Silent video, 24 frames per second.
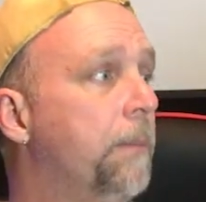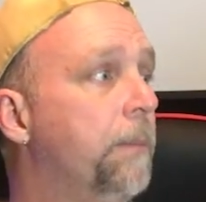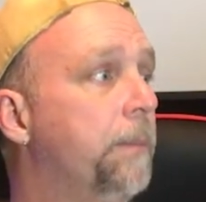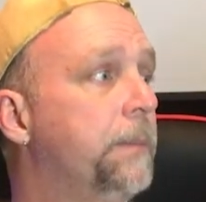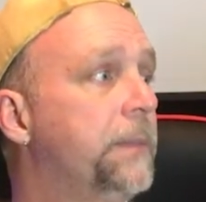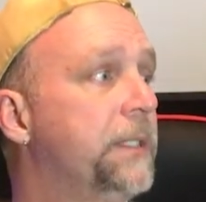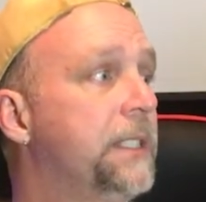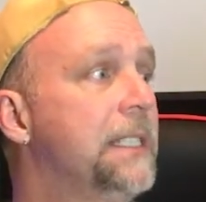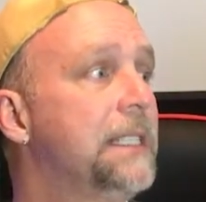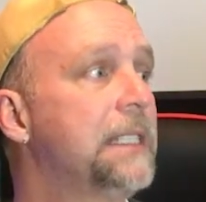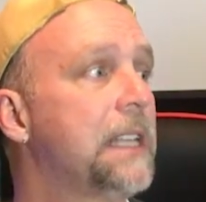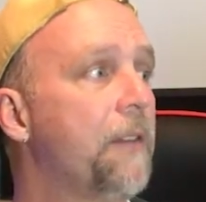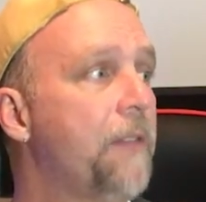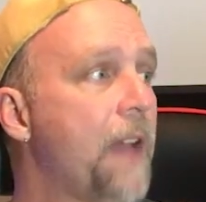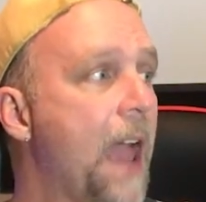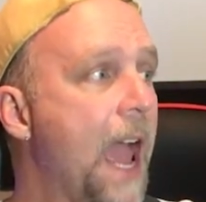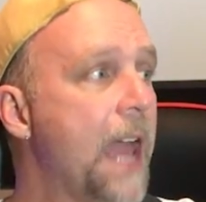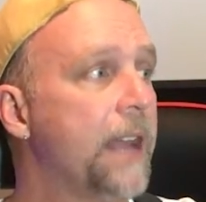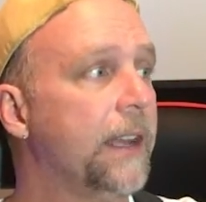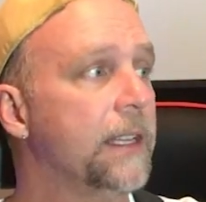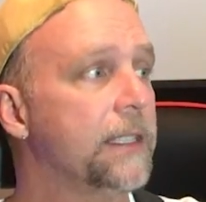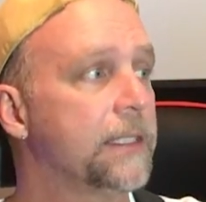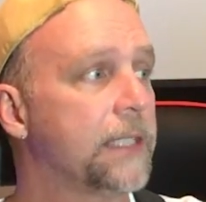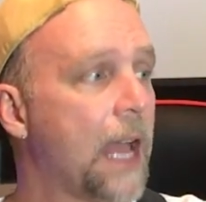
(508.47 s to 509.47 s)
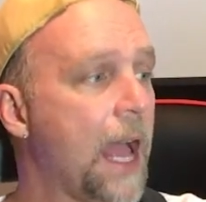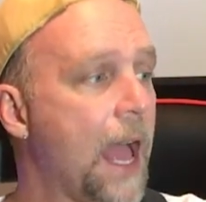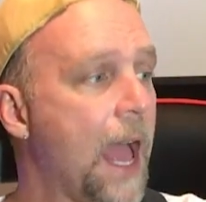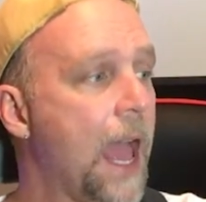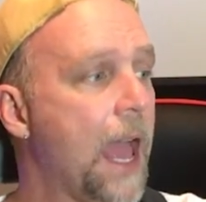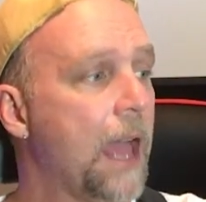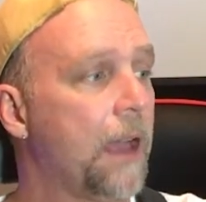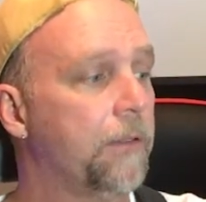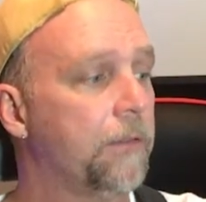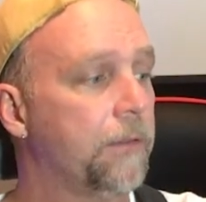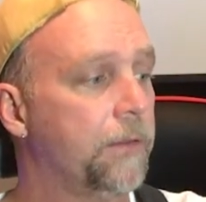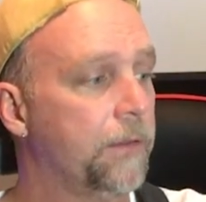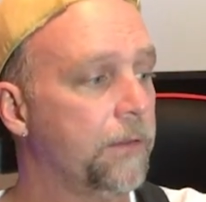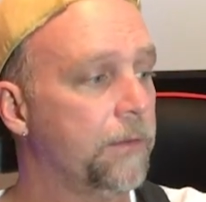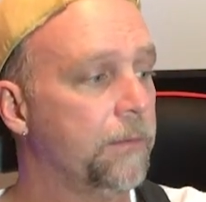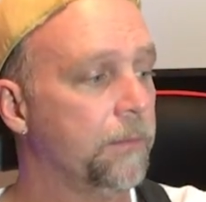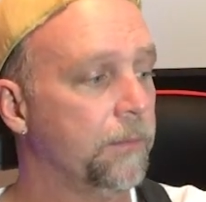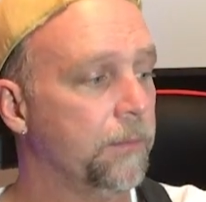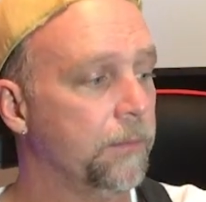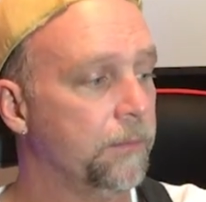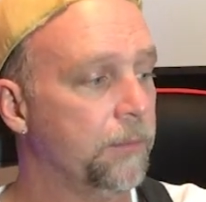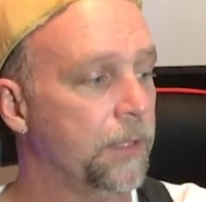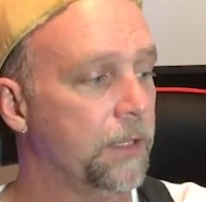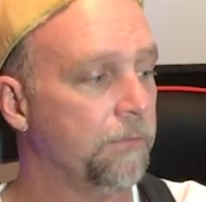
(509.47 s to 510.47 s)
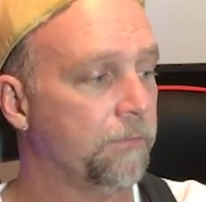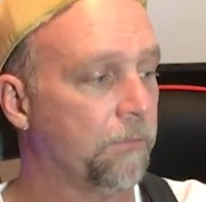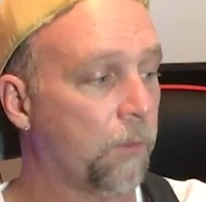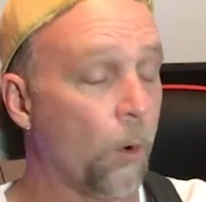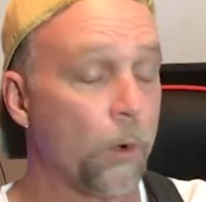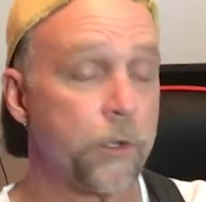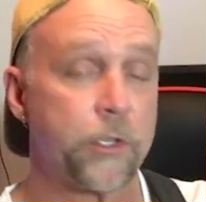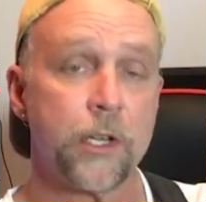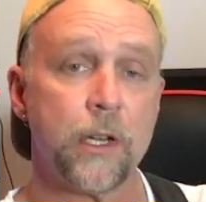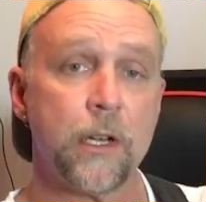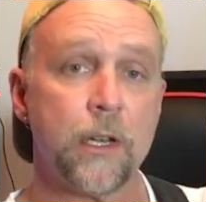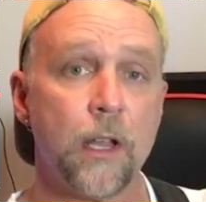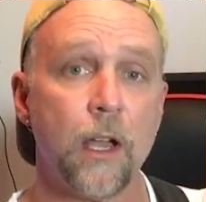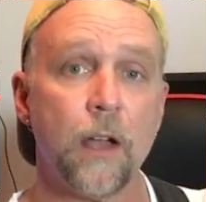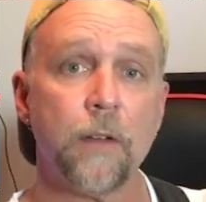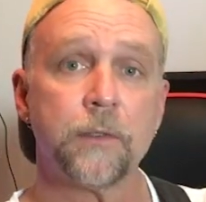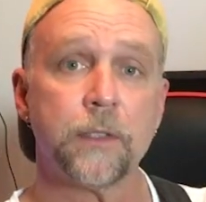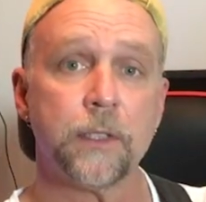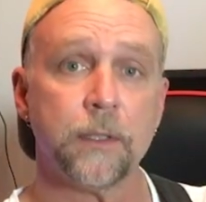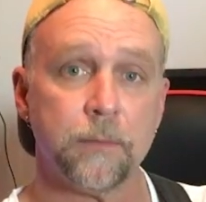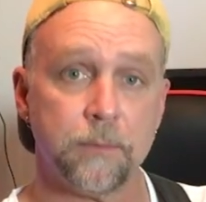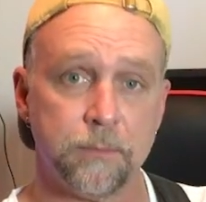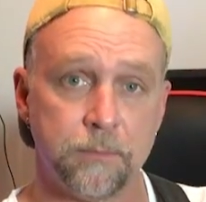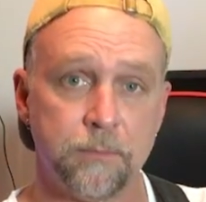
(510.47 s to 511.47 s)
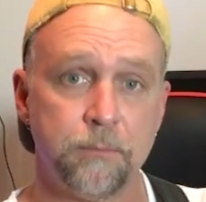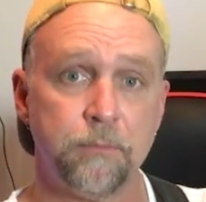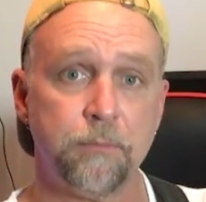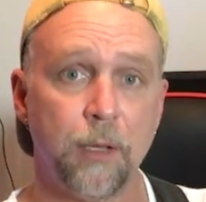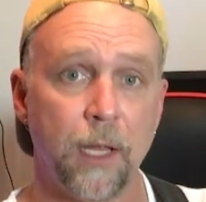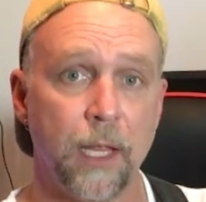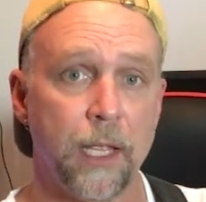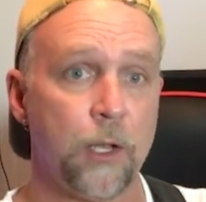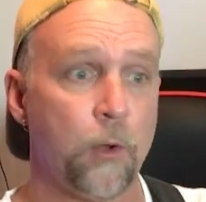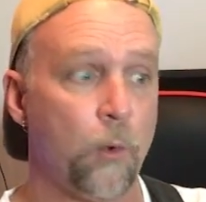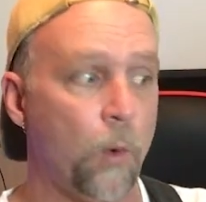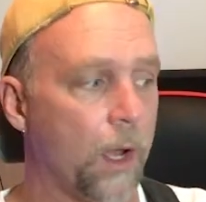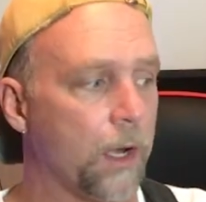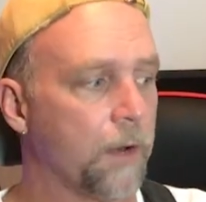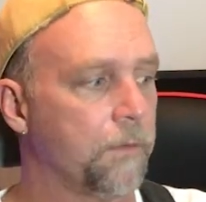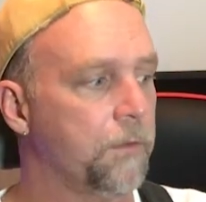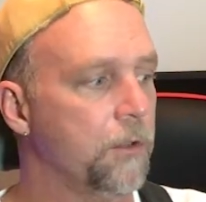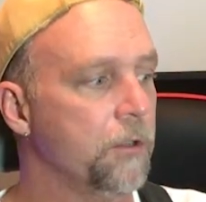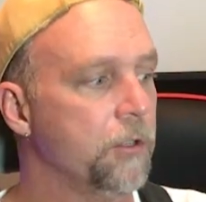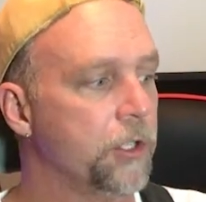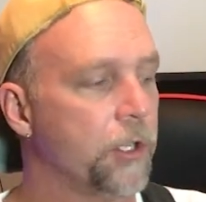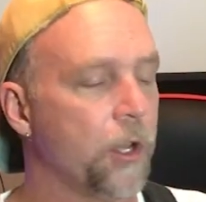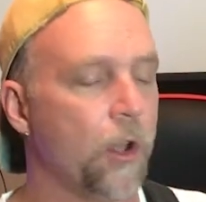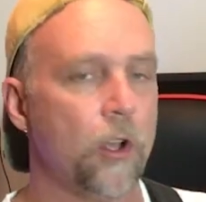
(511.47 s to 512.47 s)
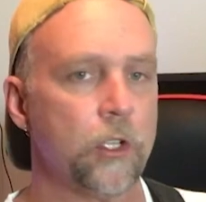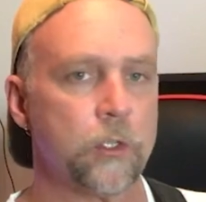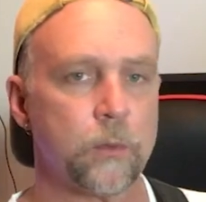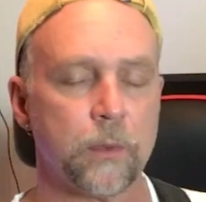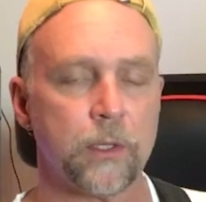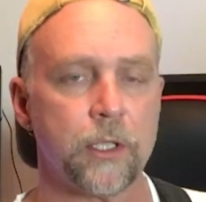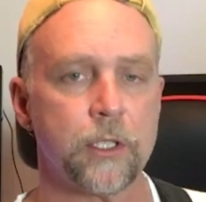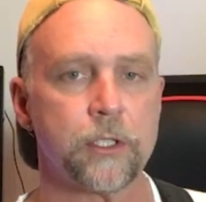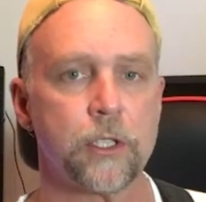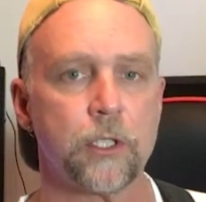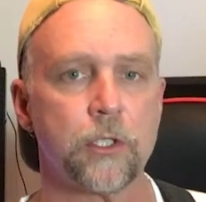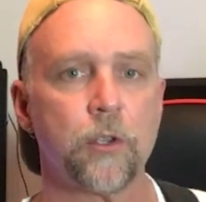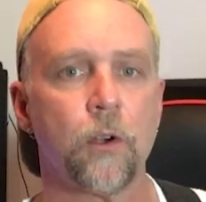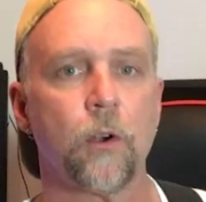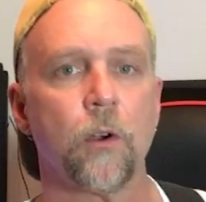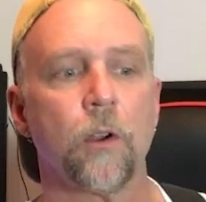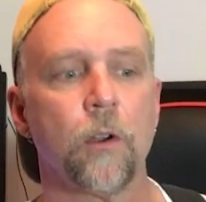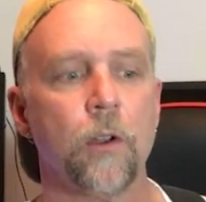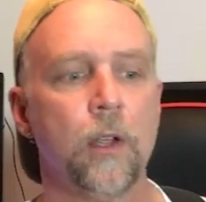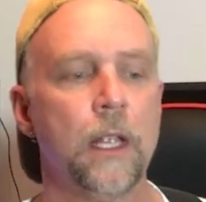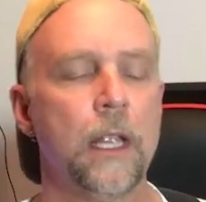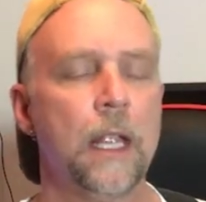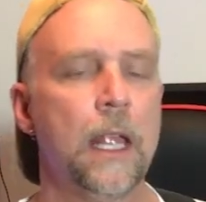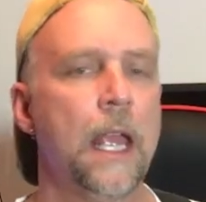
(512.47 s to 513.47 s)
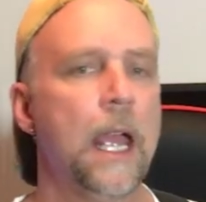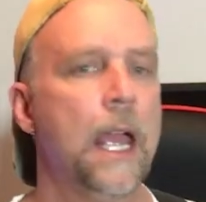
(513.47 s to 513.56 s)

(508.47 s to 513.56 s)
since I've had this, I have been fortunate enough to play quite a few shows with this guitar.